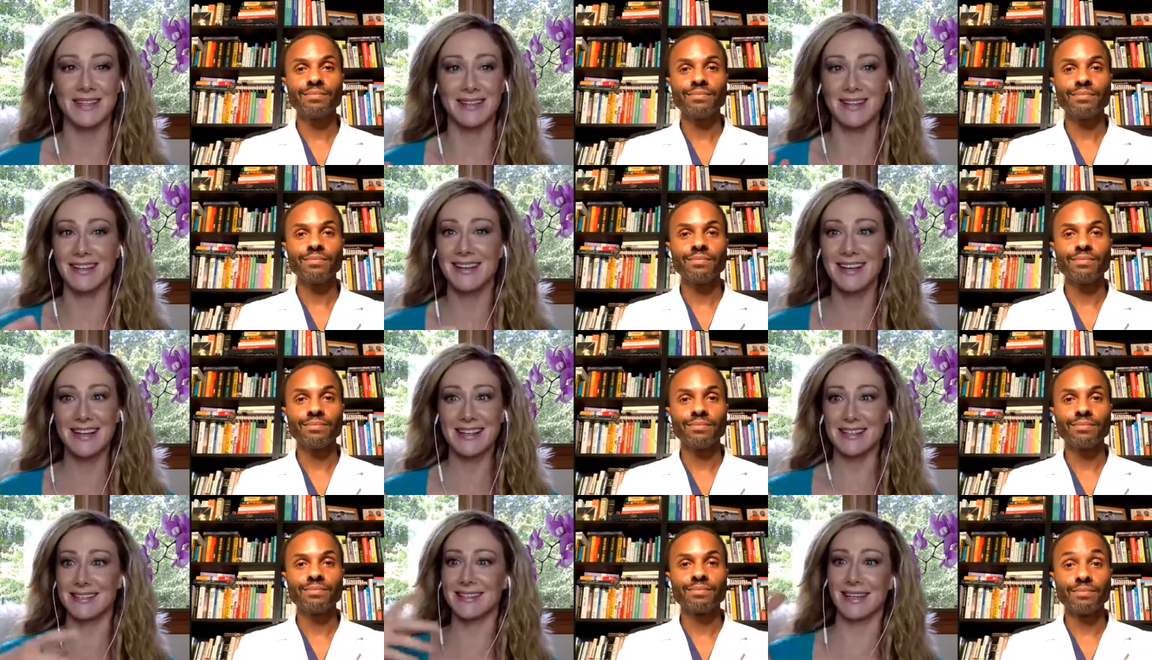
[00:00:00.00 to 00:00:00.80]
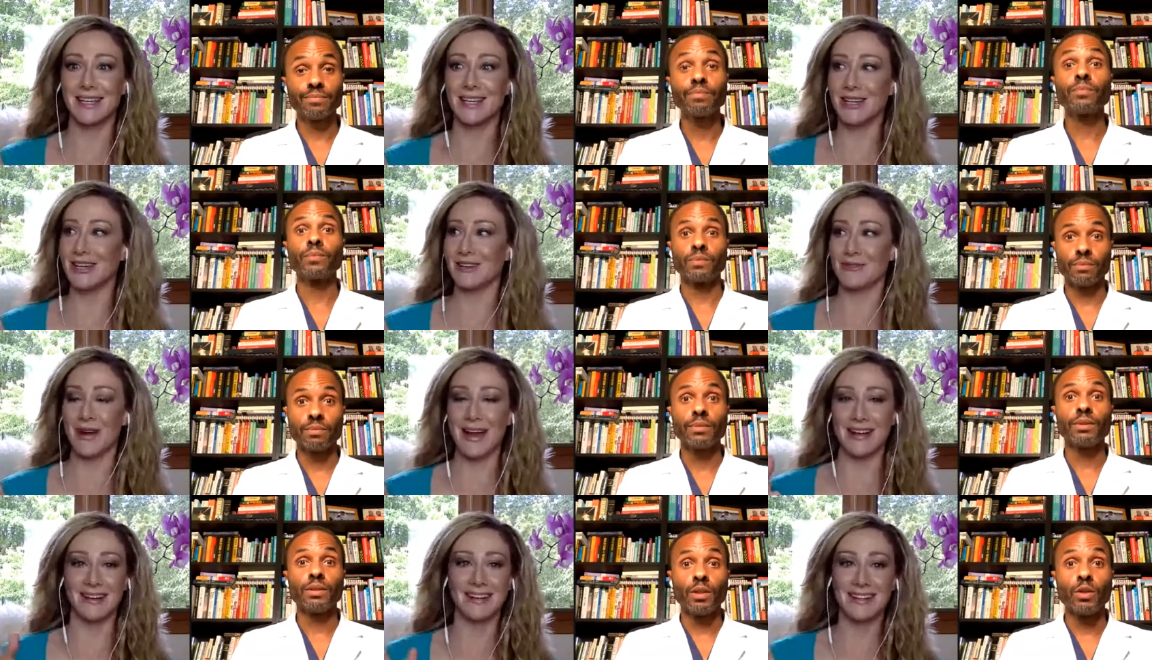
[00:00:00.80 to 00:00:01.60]
Speaker 1: And it's like you could
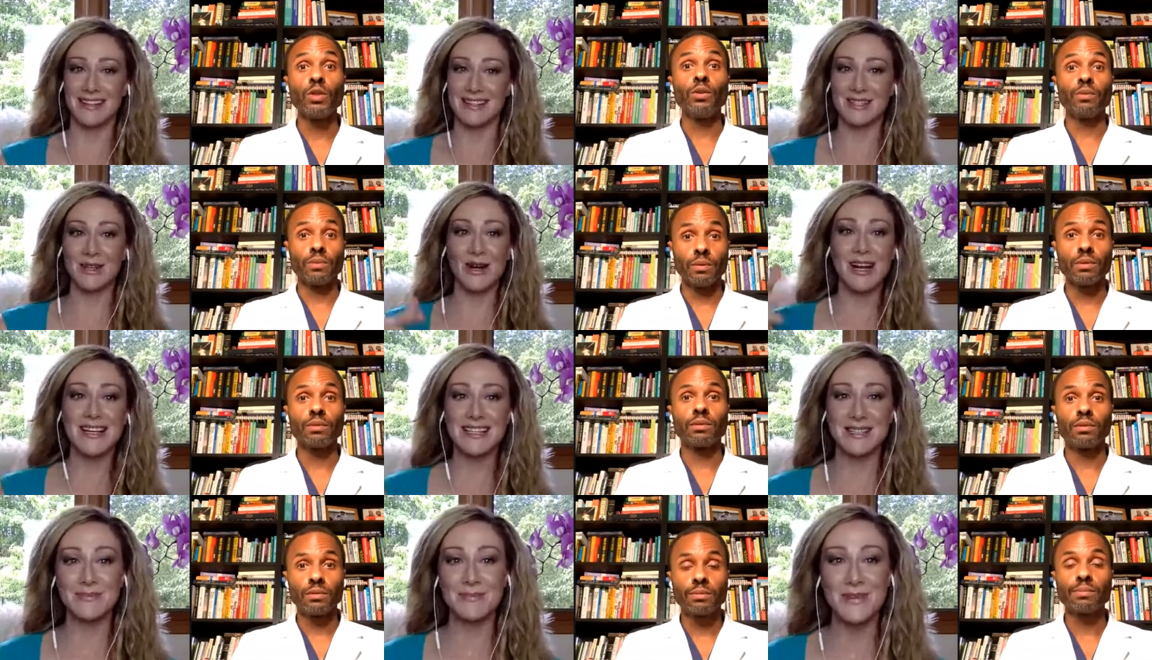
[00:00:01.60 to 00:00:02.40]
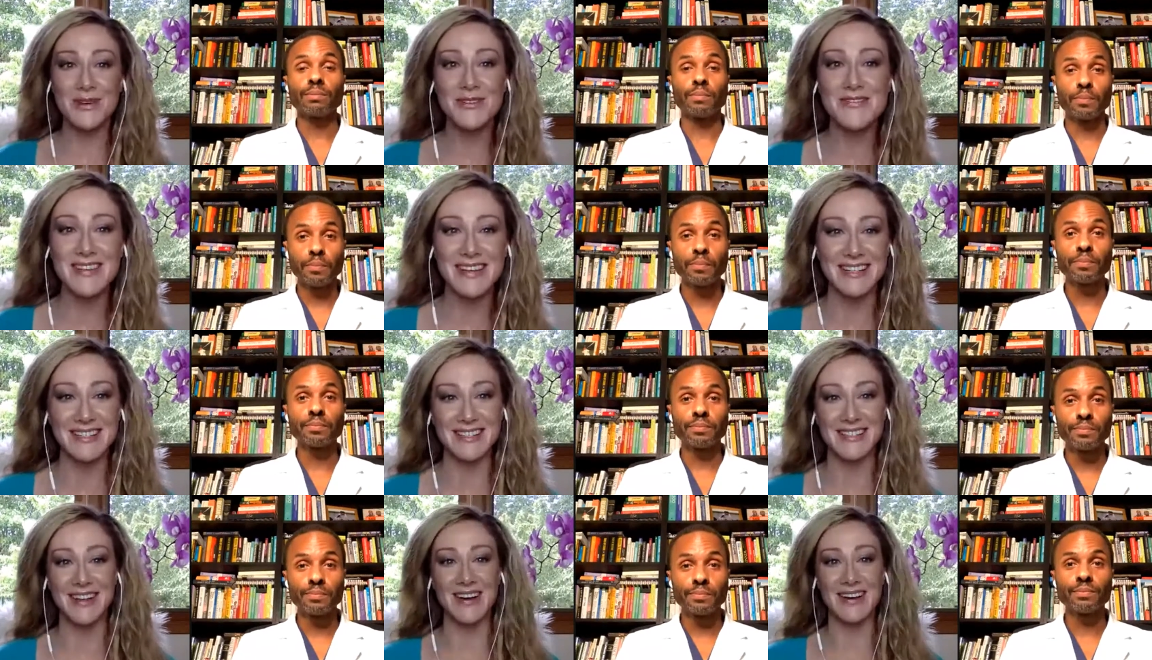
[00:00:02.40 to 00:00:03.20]
write these crazy
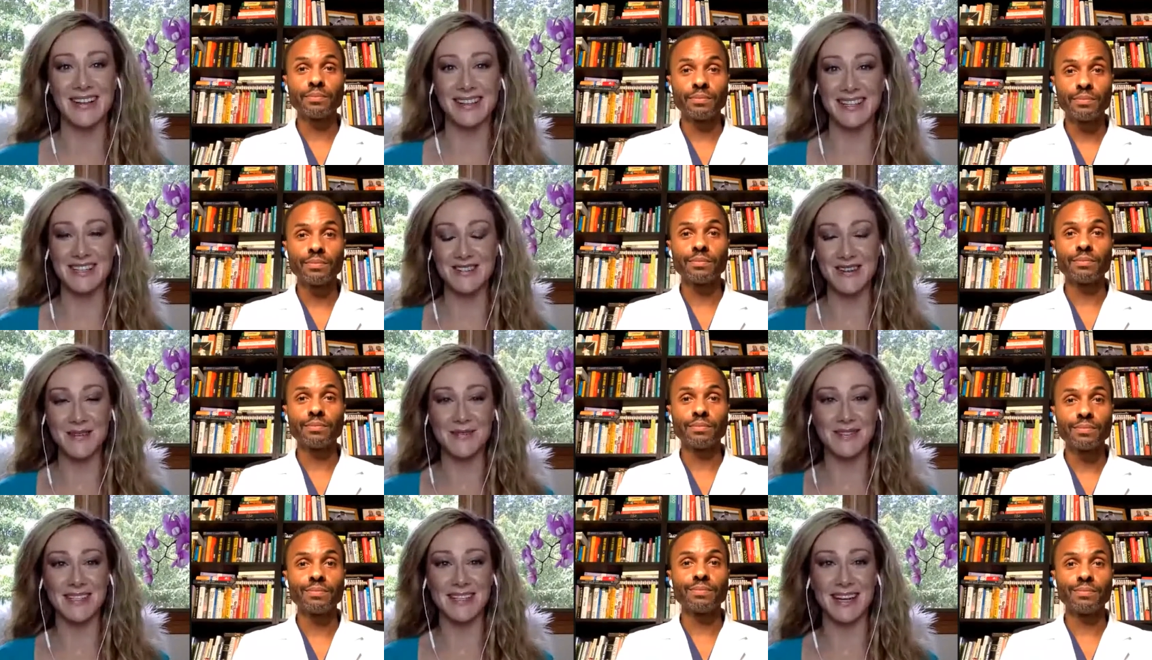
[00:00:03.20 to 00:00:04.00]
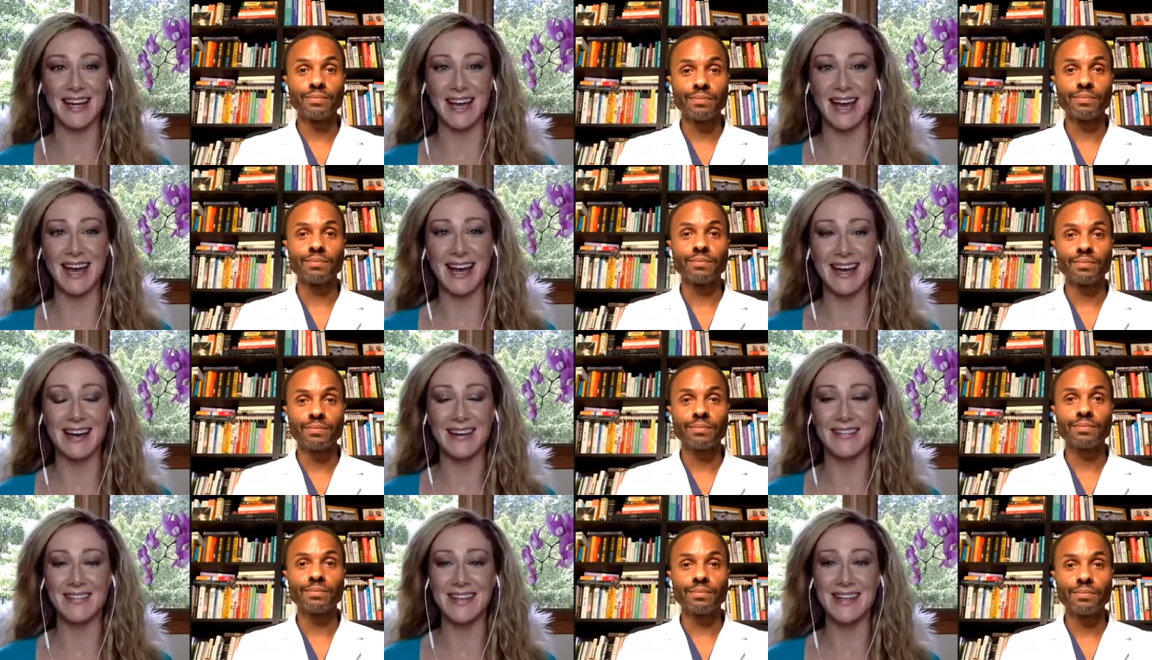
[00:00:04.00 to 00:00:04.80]
movies on the dreams that I
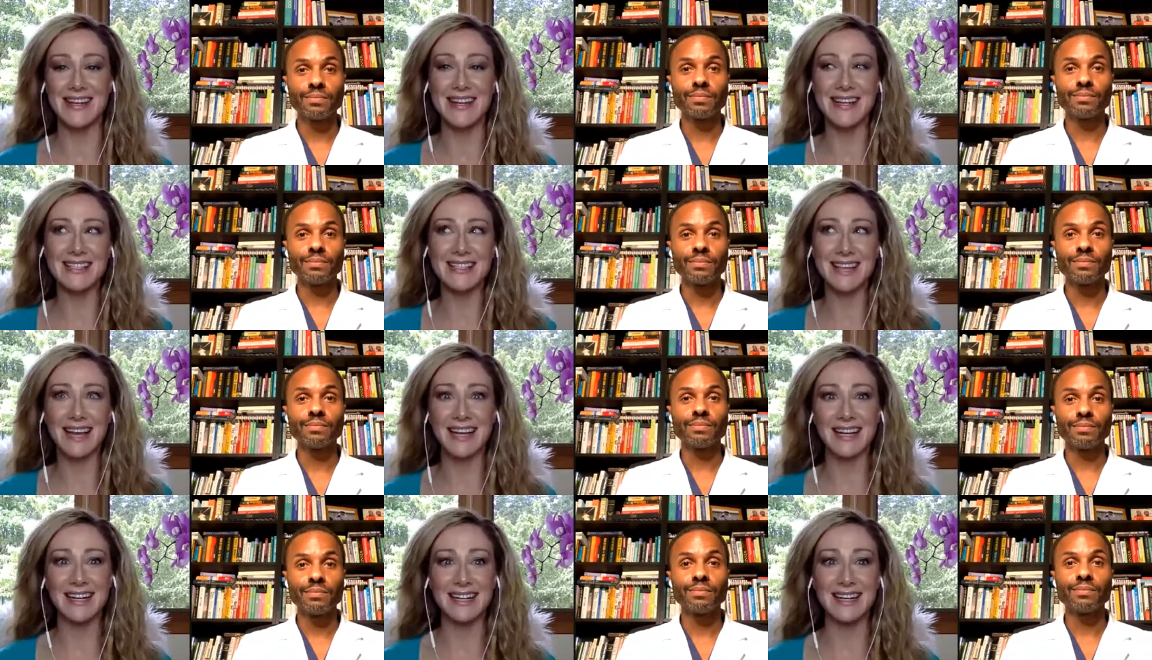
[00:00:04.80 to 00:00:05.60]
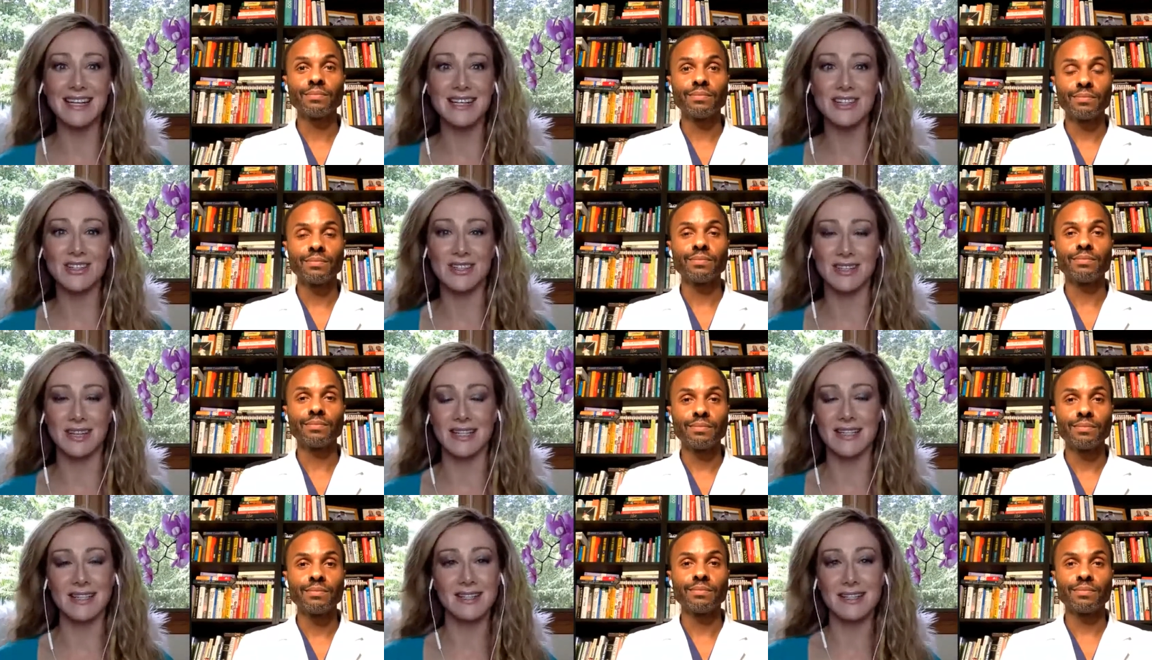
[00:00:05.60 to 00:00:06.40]
have. And it's kind of neat just
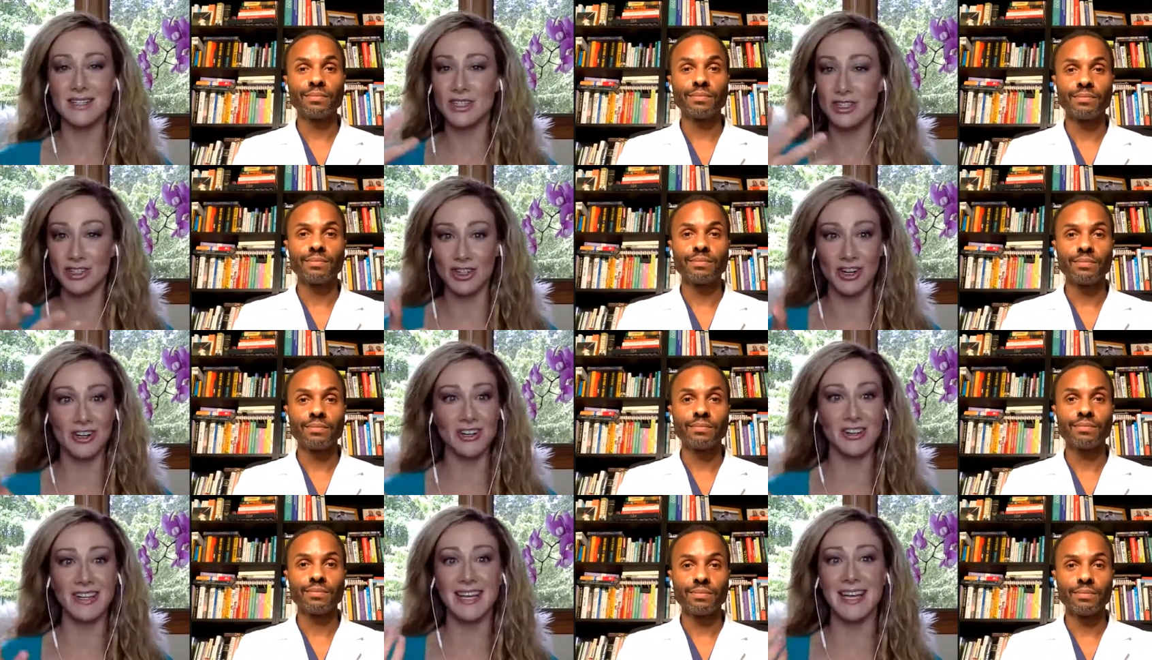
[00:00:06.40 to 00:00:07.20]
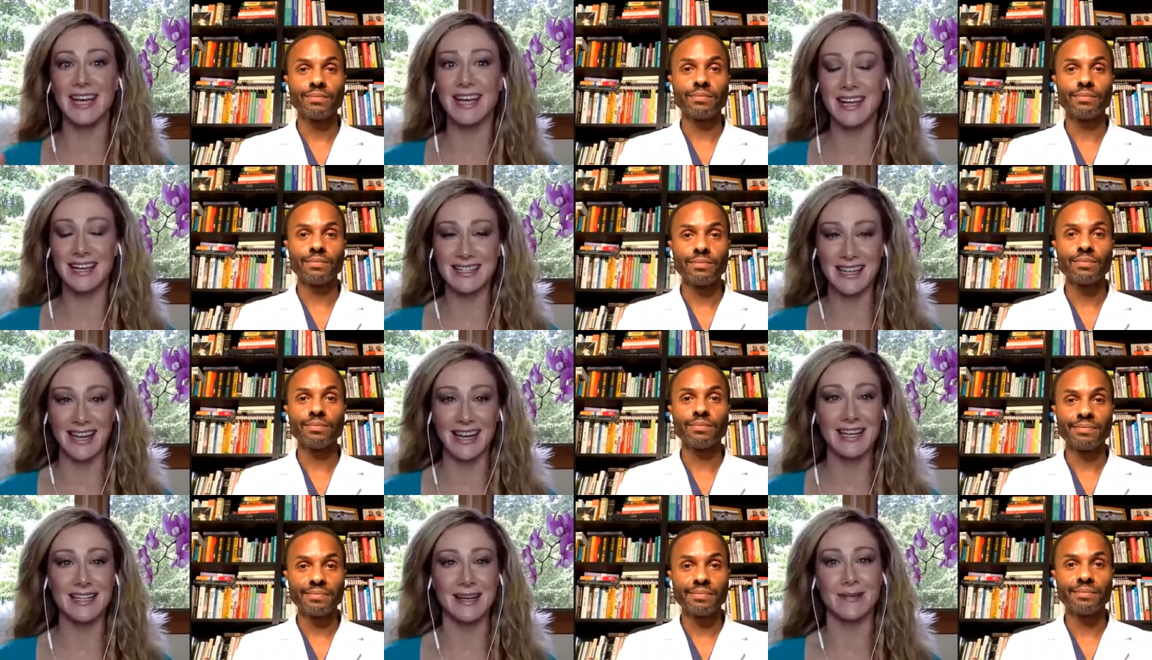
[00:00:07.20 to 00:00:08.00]
like journaling and
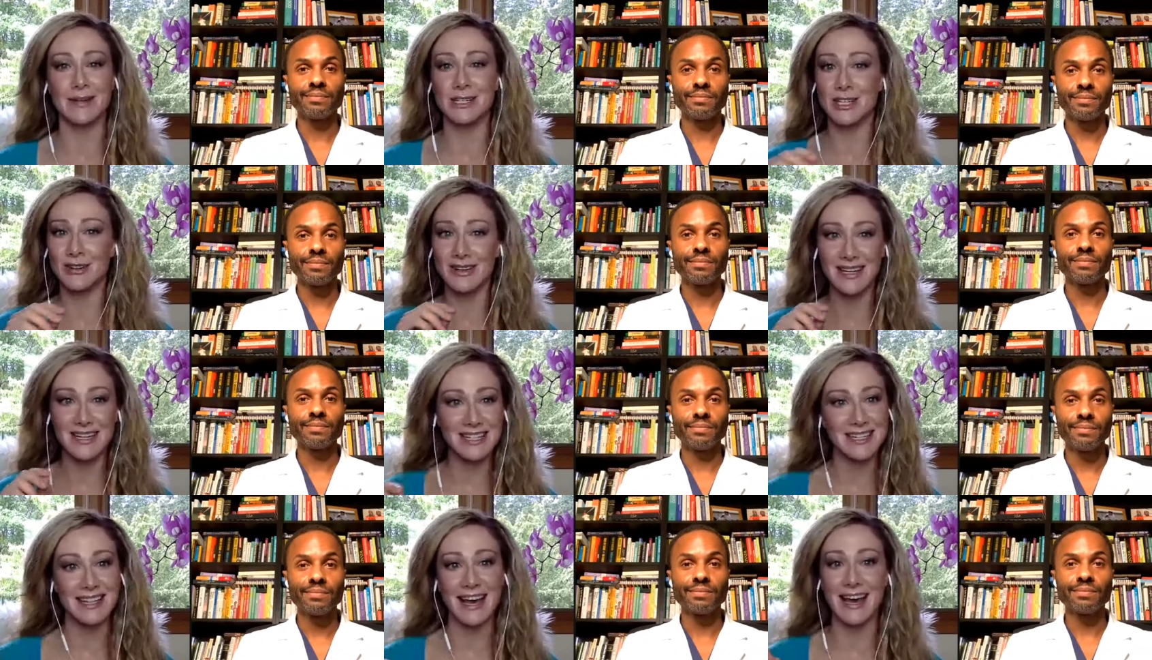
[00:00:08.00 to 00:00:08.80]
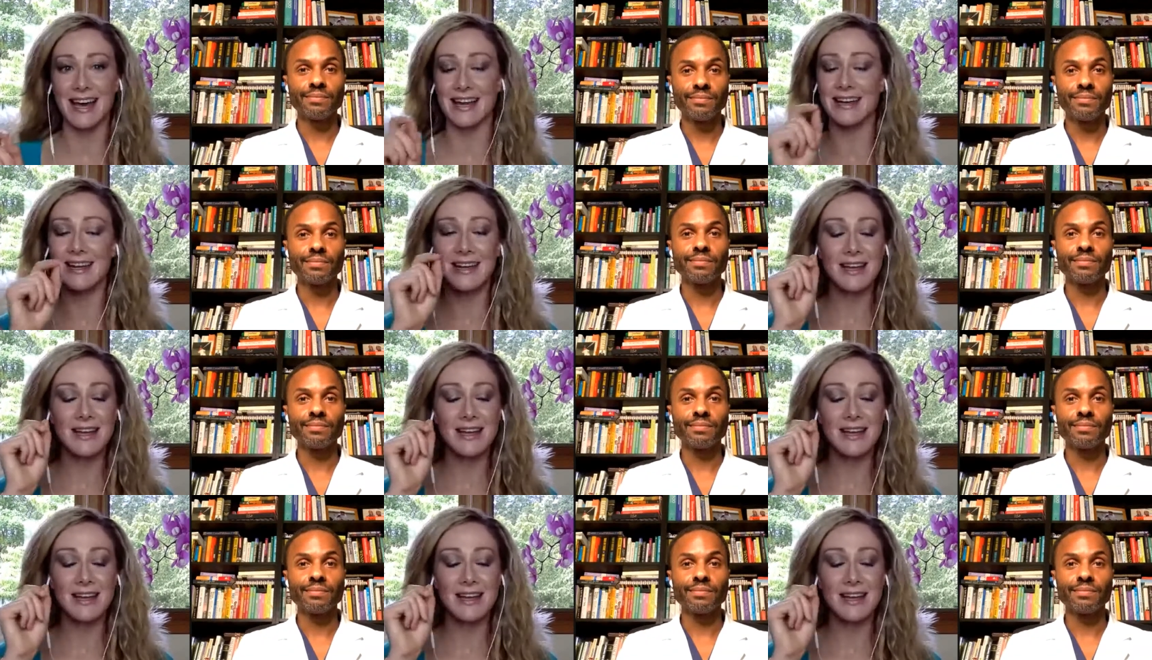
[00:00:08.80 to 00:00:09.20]
taking time to tune into that.